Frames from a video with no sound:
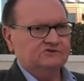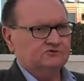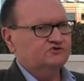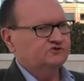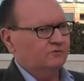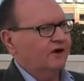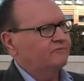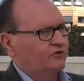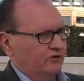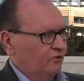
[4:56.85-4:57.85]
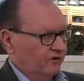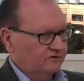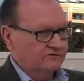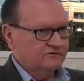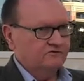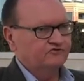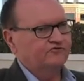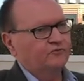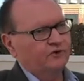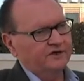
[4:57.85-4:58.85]
to do some library work, to do
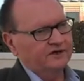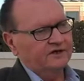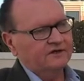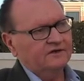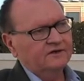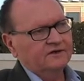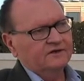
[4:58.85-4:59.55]
some reading, and